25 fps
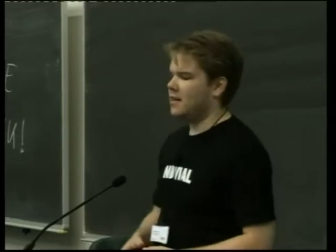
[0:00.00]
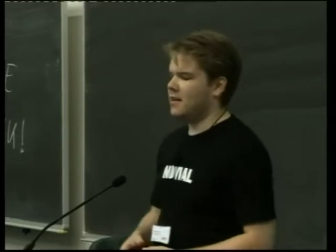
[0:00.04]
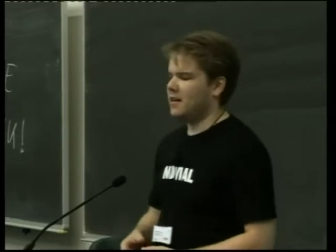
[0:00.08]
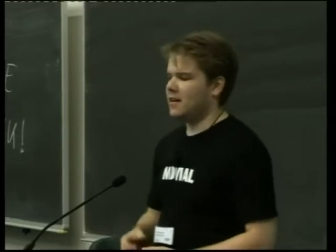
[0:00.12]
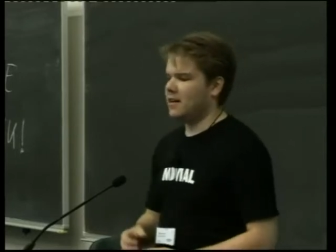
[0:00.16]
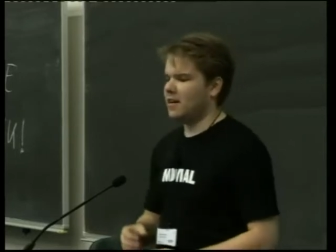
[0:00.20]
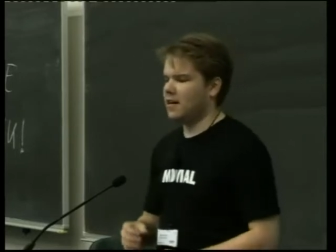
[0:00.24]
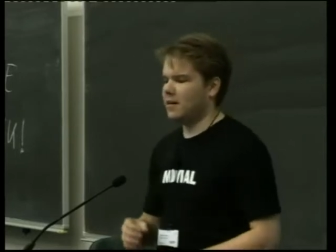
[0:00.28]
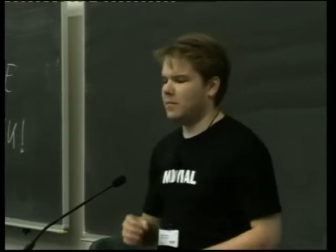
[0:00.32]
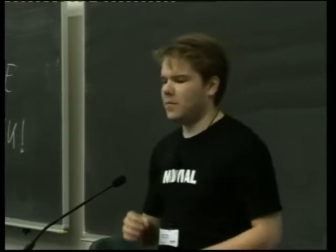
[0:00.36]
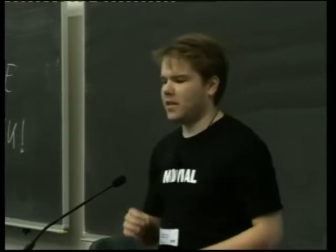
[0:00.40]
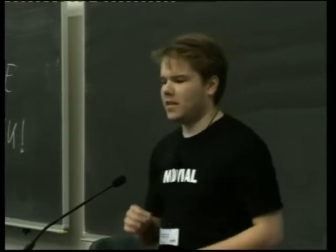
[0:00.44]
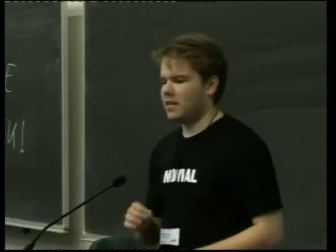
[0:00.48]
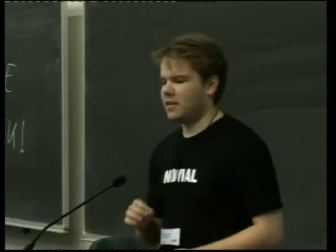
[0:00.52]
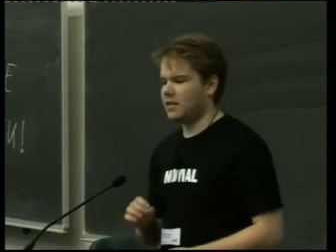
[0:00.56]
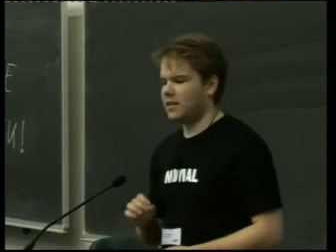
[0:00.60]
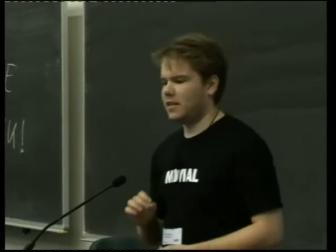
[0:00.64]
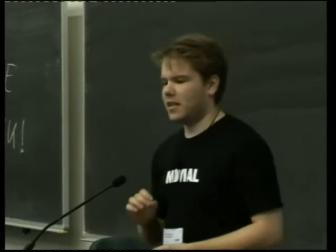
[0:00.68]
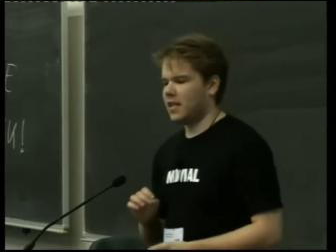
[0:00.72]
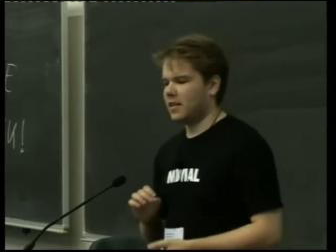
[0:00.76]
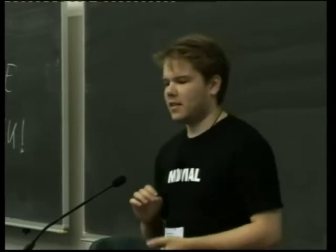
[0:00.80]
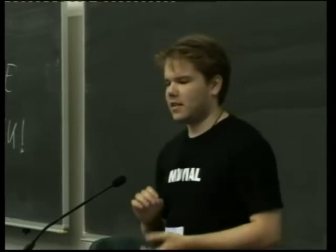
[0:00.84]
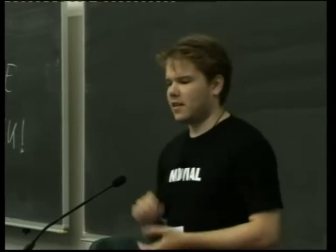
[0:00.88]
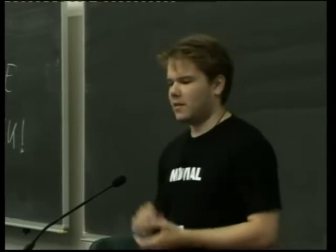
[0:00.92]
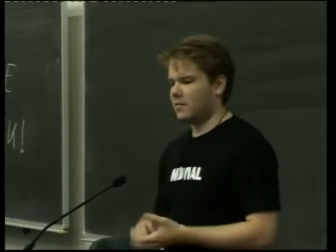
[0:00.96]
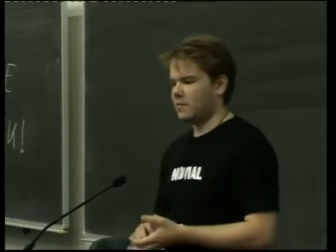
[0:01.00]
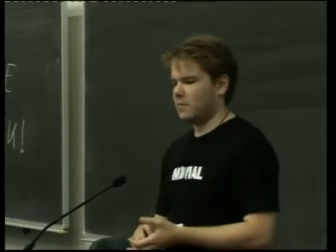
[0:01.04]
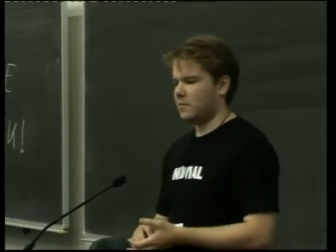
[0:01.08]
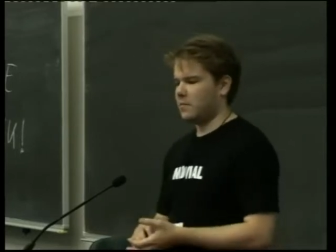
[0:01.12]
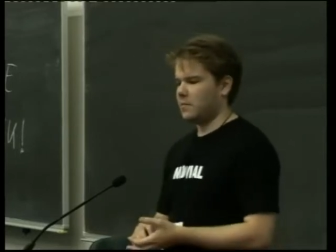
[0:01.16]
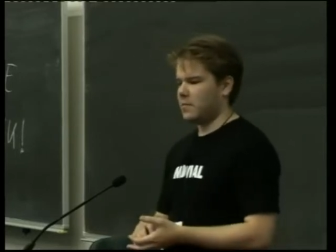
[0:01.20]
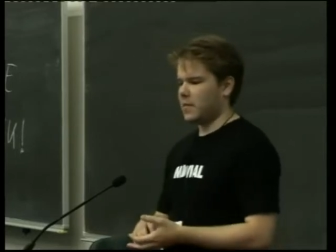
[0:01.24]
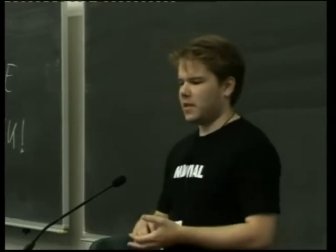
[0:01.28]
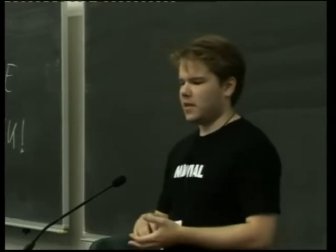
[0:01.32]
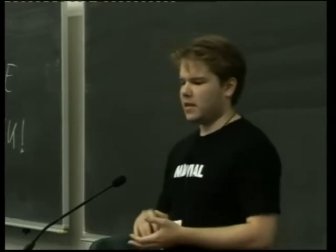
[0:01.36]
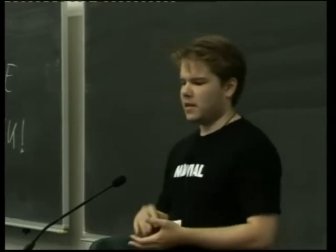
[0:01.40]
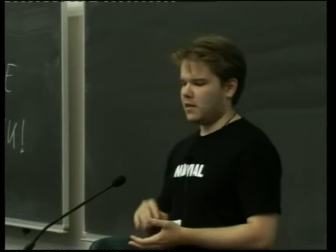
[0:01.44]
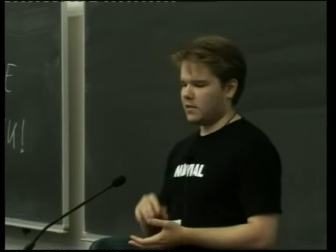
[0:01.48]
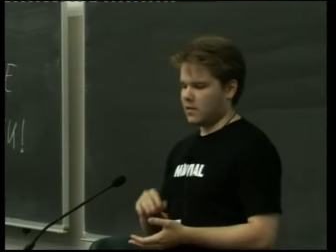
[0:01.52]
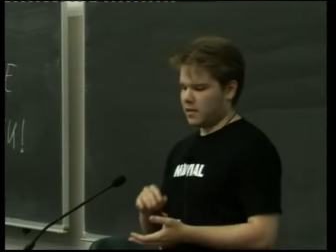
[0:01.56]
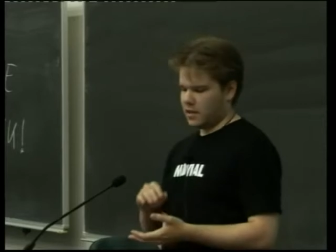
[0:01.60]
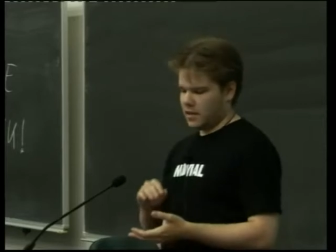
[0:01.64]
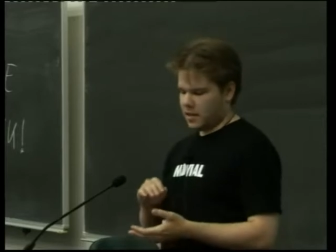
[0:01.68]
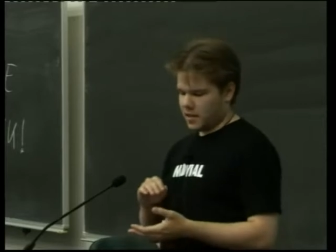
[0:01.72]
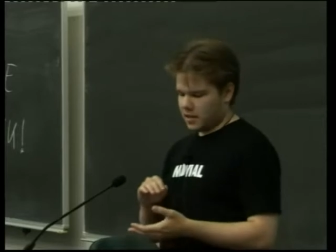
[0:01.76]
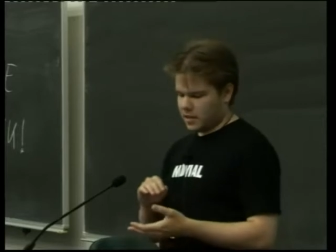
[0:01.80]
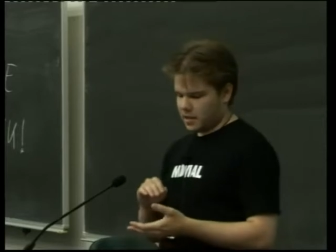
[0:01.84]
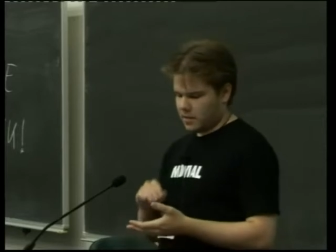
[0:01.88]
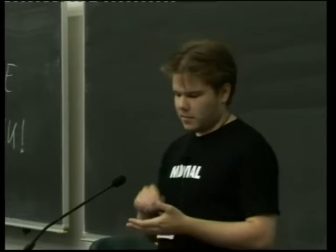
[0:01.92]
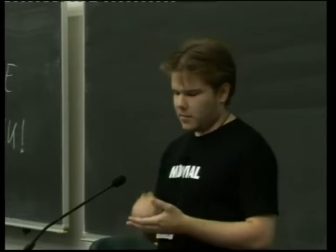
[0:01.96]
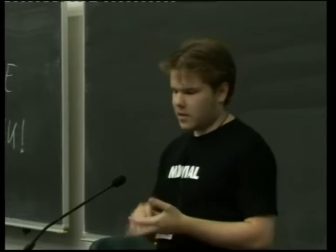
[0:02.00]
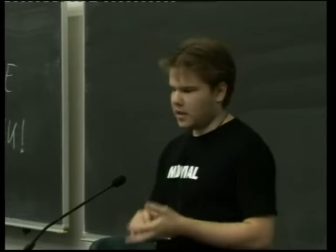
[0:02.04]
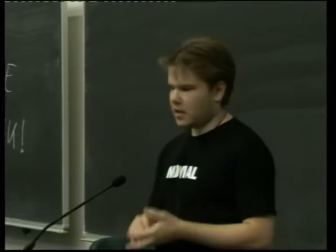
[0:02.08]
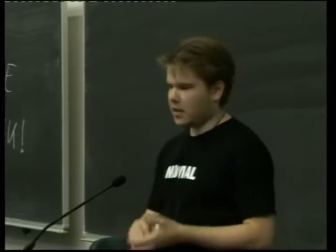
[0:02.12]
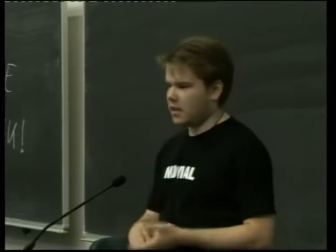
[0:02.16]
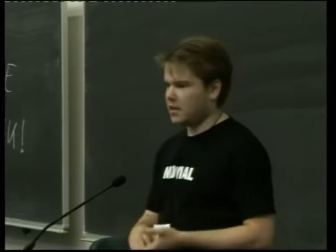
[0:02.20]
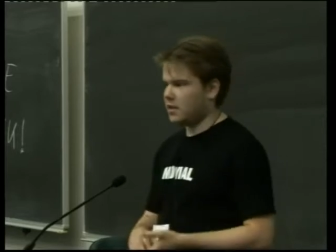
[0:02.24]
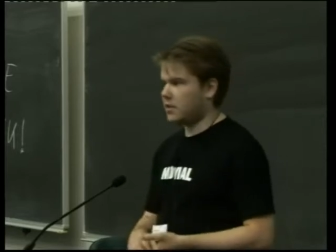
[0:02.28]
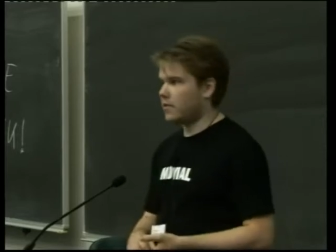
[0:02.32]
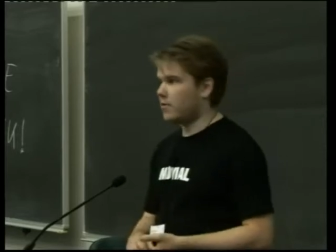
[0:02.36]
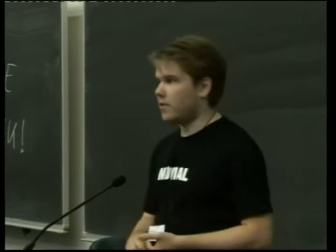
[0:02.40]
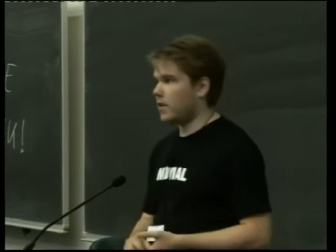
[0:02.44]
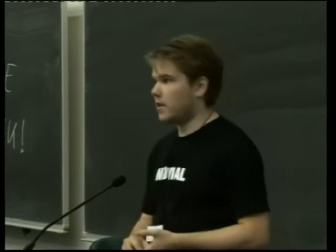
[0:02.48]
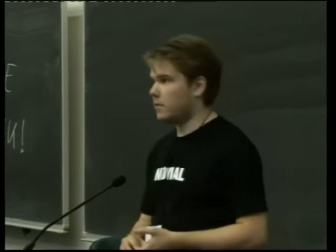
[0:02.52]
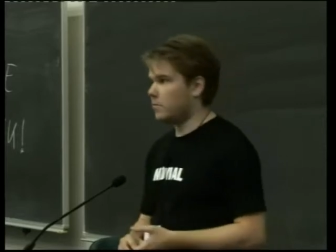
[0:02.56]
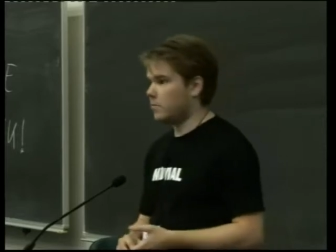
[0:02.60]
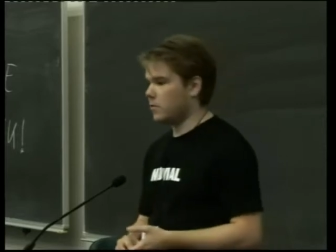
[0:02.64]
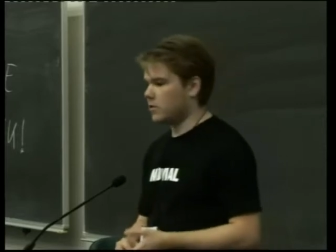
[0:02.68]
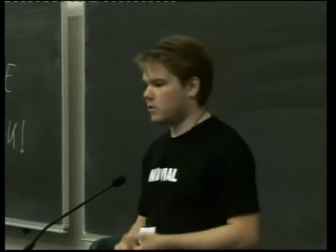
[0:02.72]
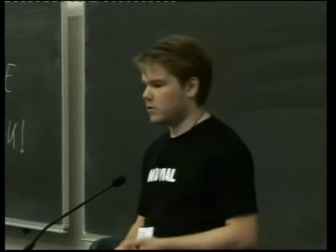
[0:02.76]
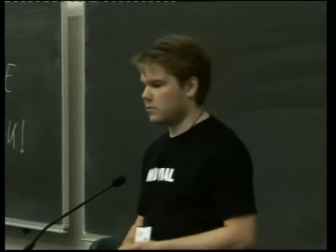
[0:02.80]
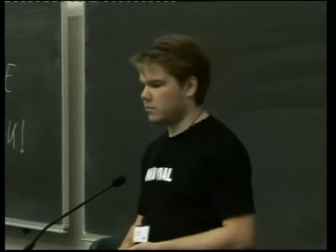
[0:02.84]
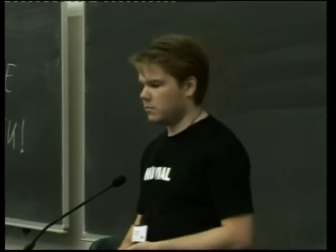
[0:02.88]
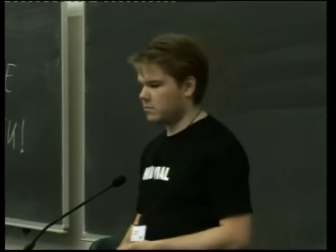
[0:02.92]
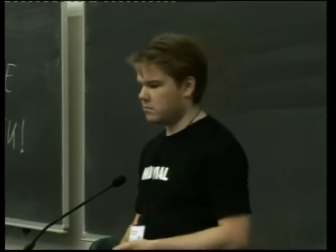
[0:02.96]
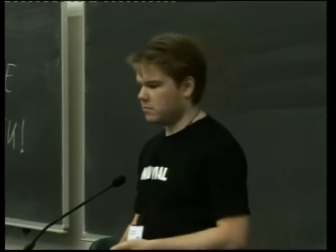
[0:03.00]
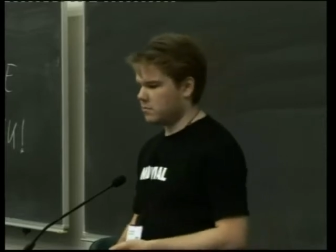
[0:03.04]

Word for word: Uh, but that can be counted as a bug in Scratchbox,